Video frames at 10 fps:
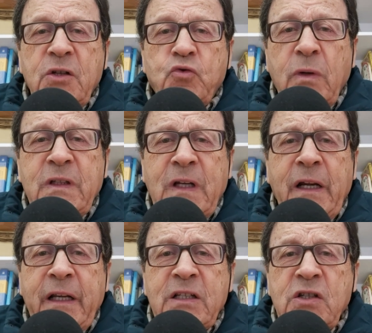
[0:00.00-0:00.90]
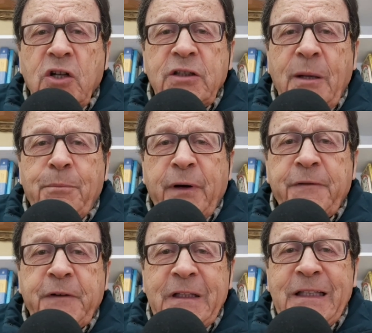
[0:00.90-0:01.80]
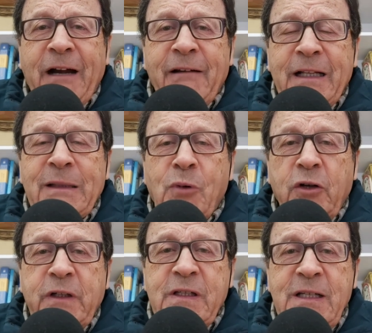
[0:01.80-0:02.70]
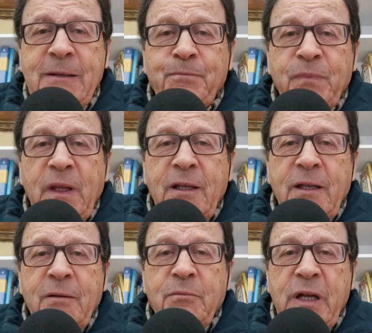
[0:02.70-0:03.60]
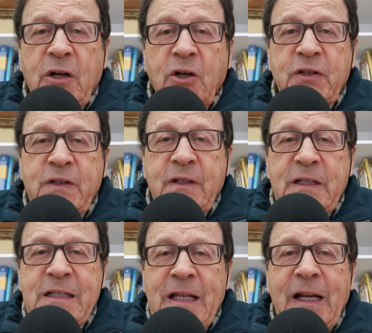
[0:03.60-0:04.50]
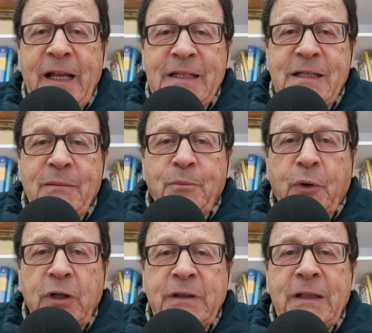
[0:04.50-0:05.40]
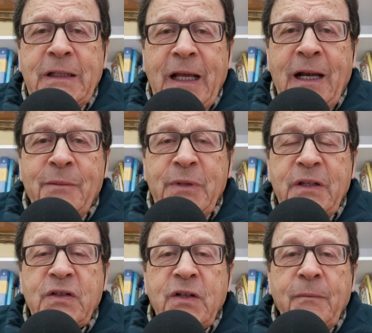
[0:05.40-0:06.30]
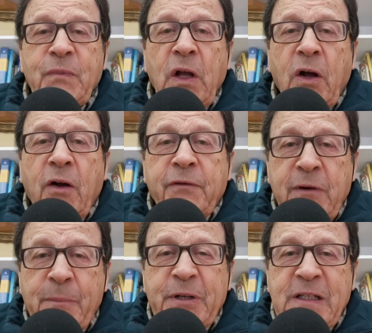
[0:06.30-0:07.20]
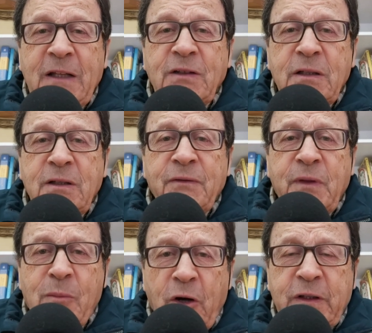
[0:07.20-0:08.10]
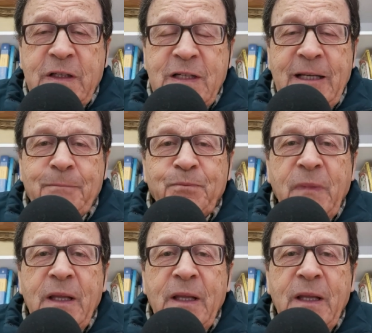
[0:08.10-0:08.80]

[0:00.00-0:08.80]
Switzerland is not a perfect direct democracy because it still has important elements of representative democracy.